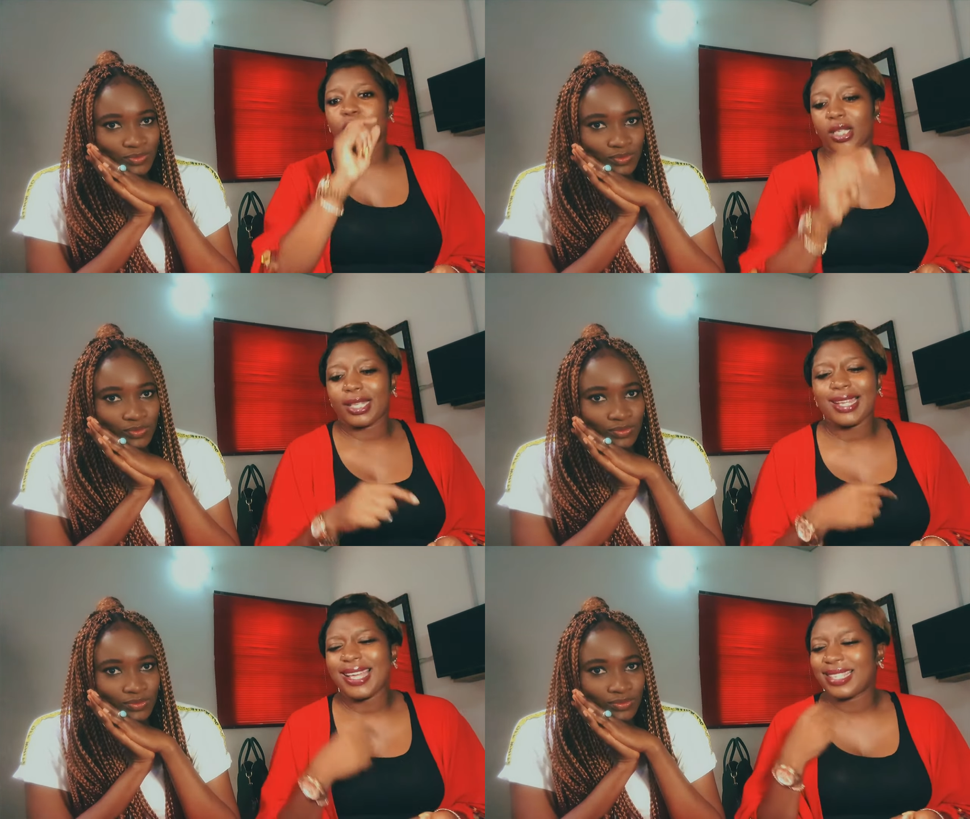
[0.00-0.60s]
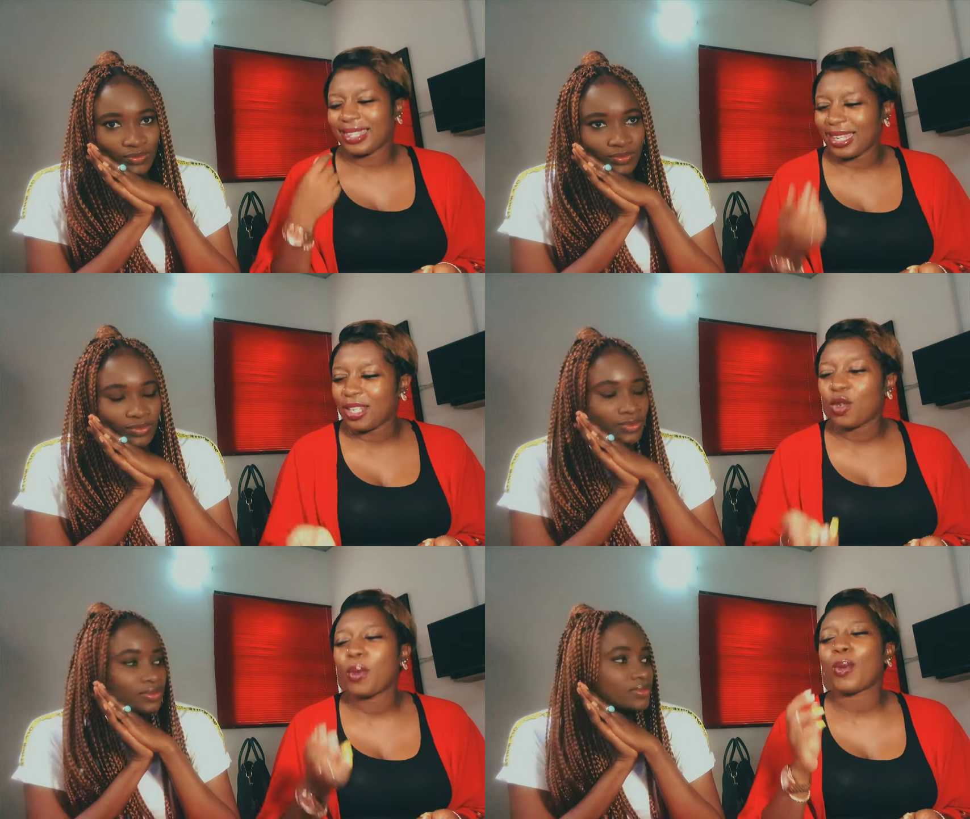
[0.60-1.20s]
Speaker 1: And that's the thing, you
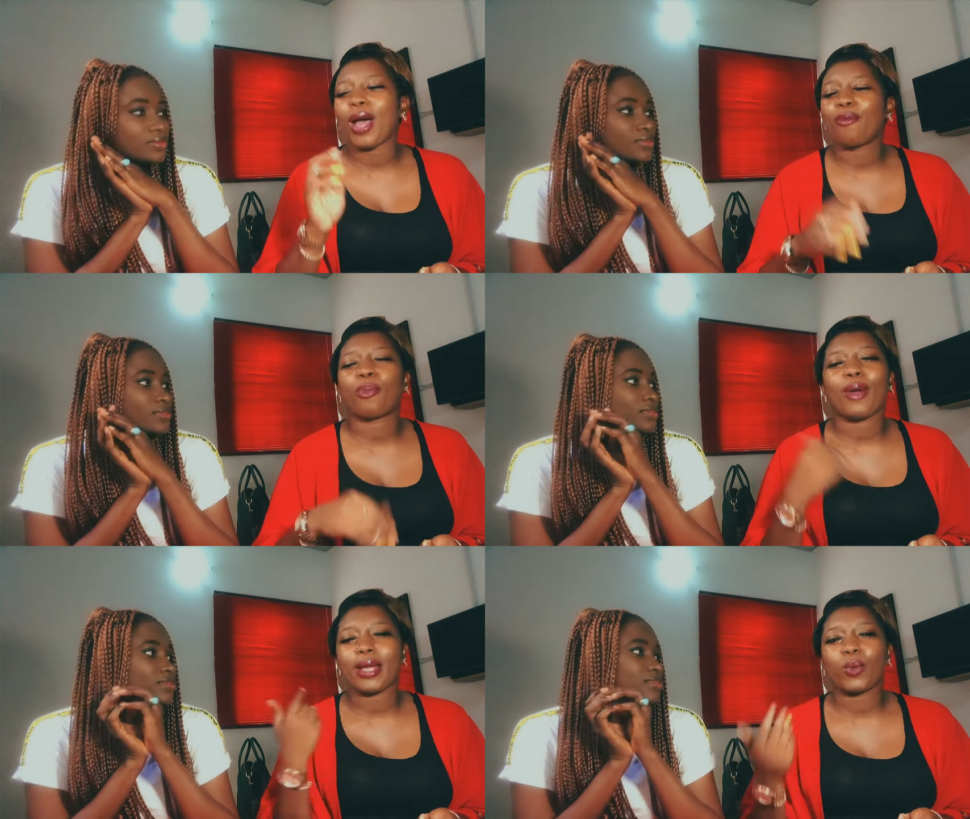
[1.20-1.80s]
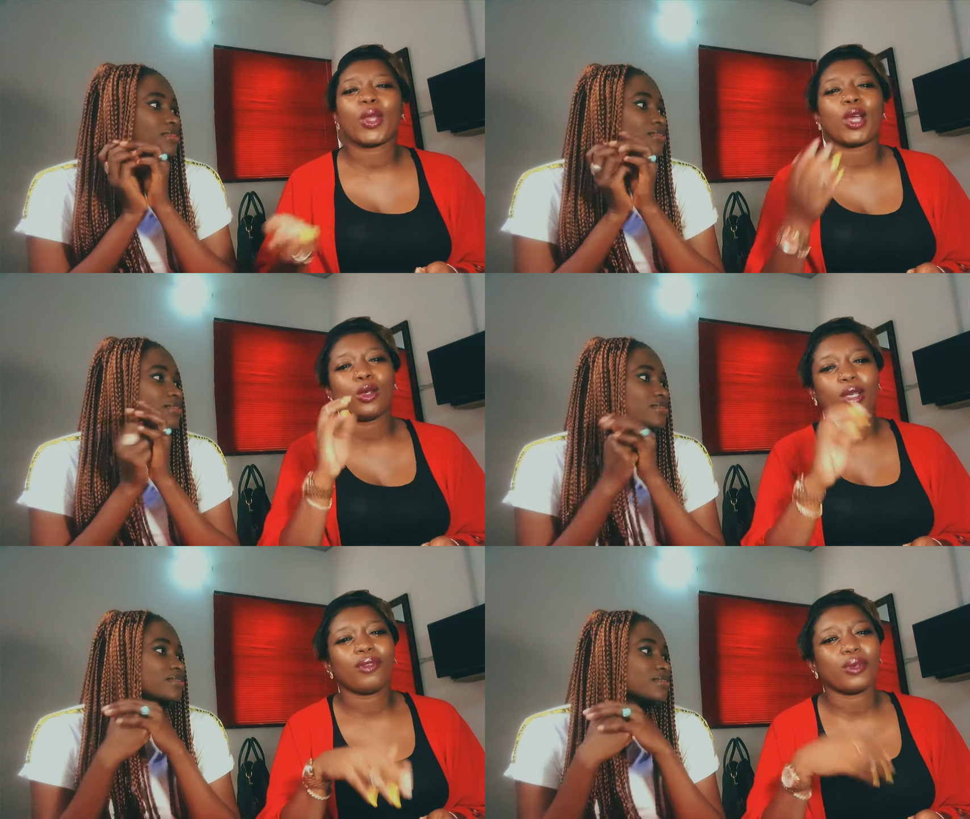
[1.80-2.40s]
know, people have pride when you are
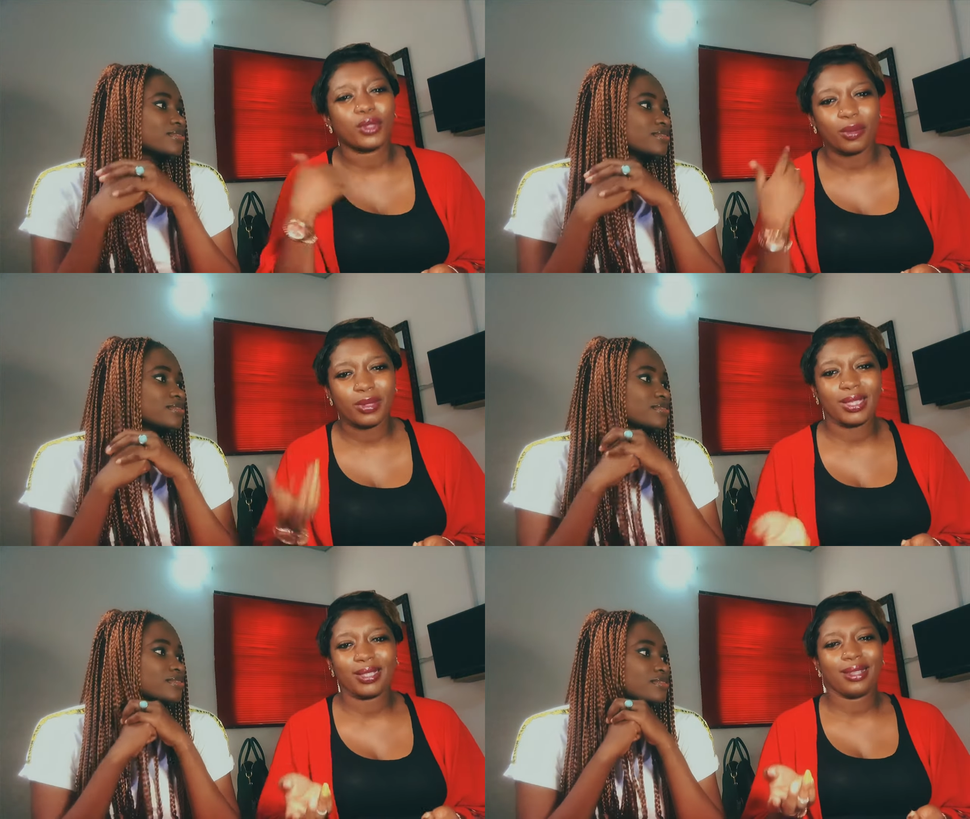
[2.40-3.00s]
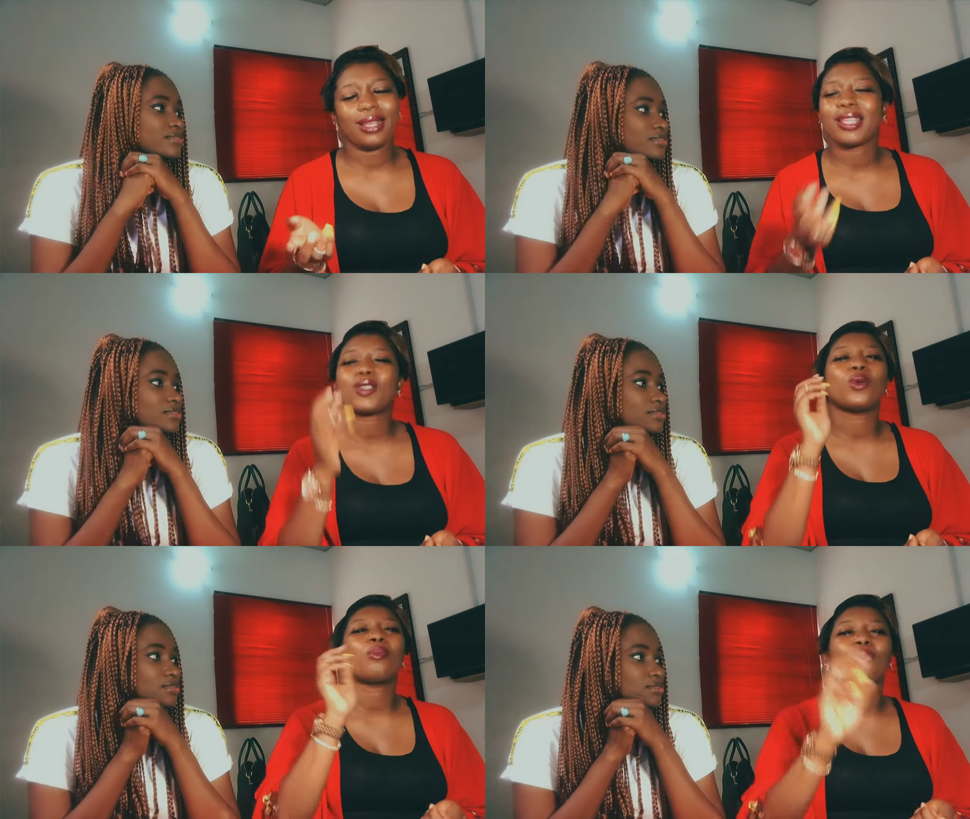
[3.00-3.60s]
looking for something. There's
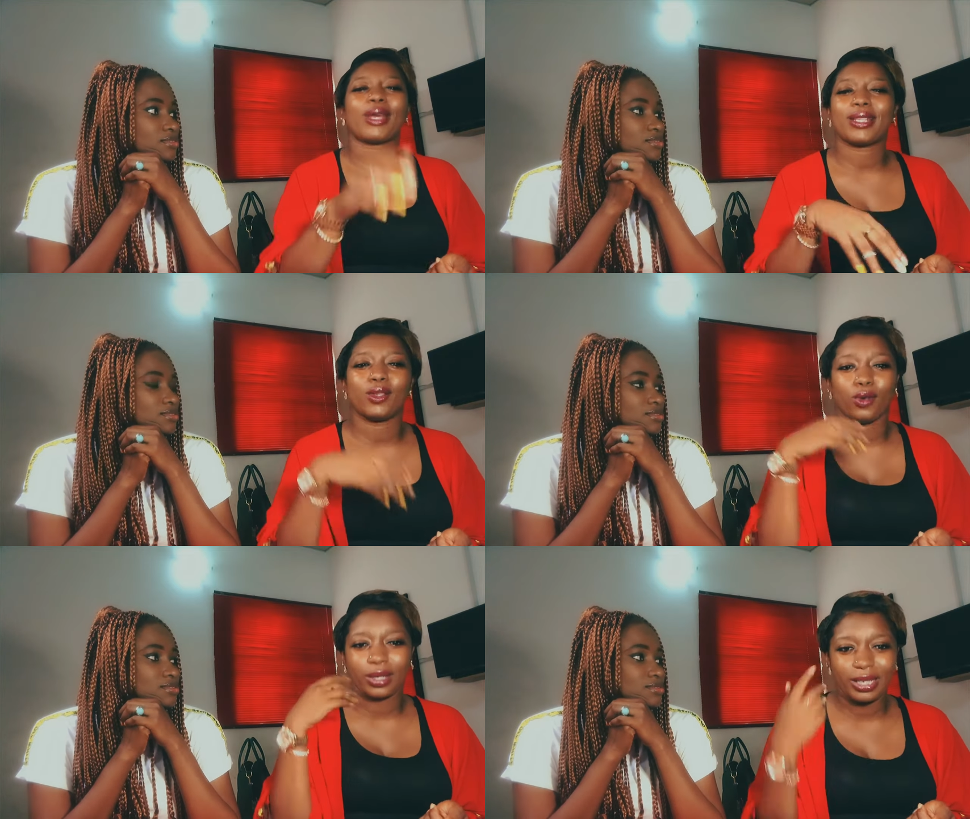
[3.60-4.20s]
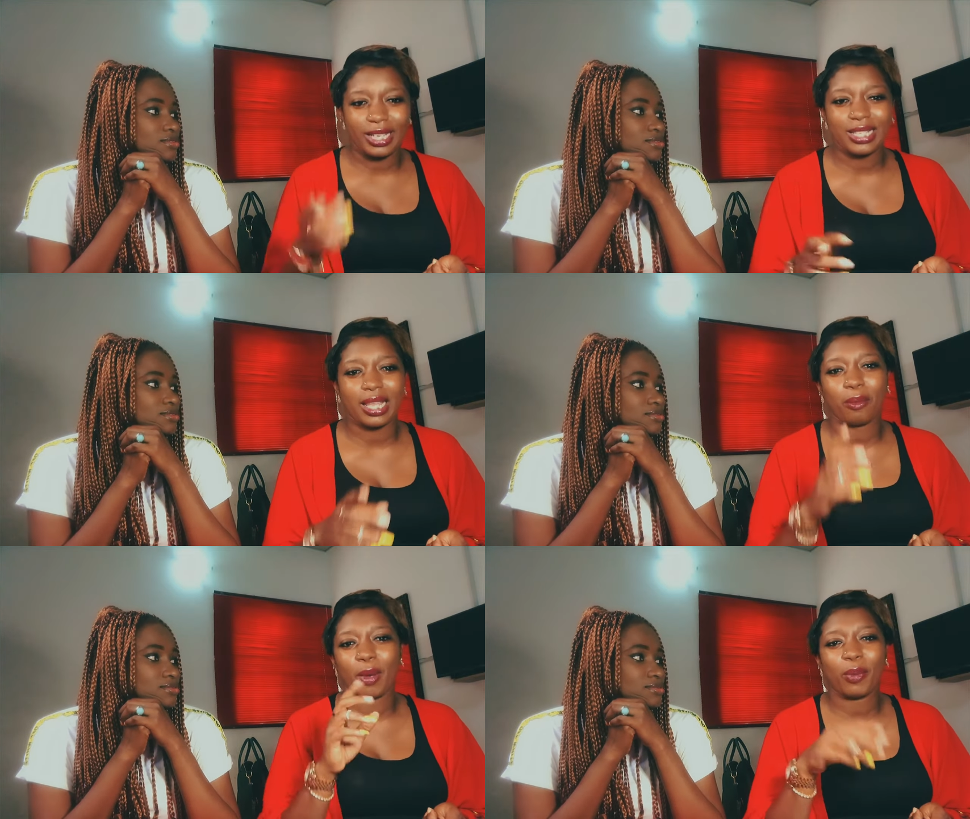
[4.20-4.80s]
no pride in ugliness, like
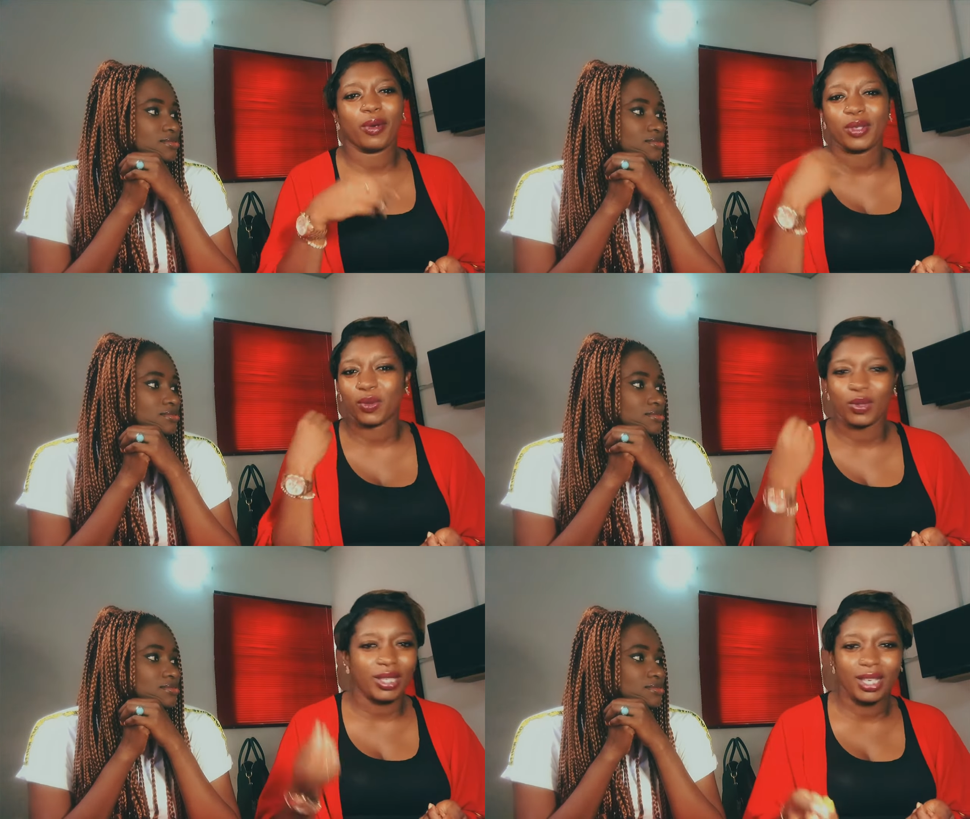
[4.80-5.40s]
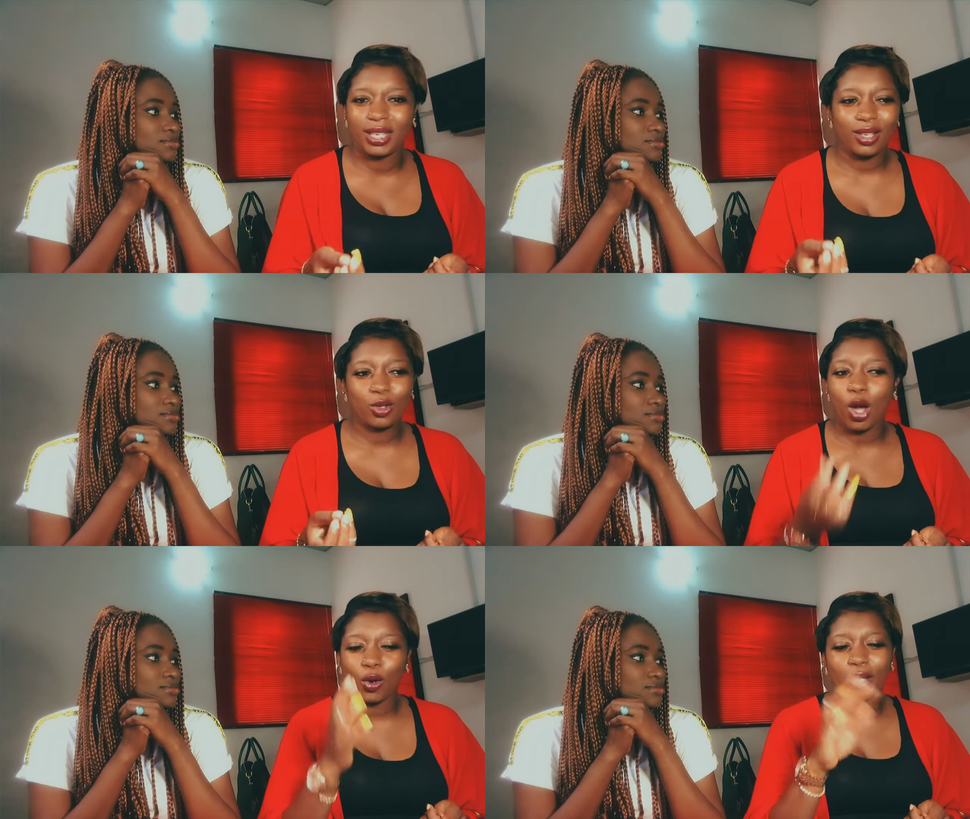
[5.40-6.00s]
my parents would say. You're
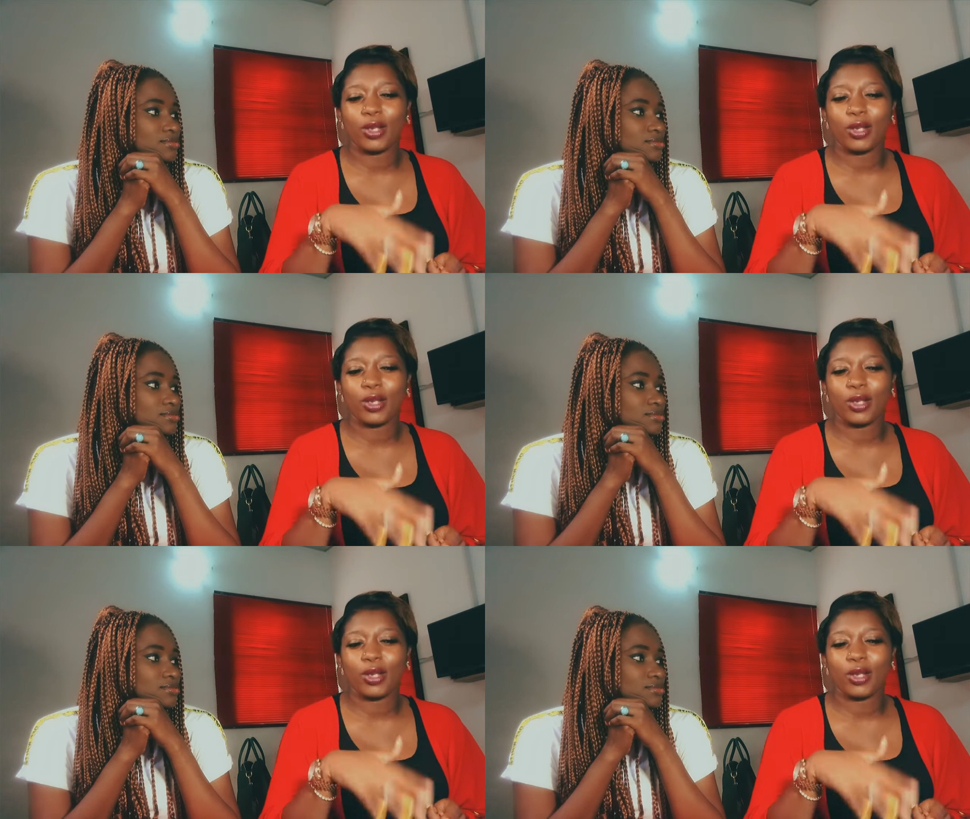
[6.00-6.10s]
ugly,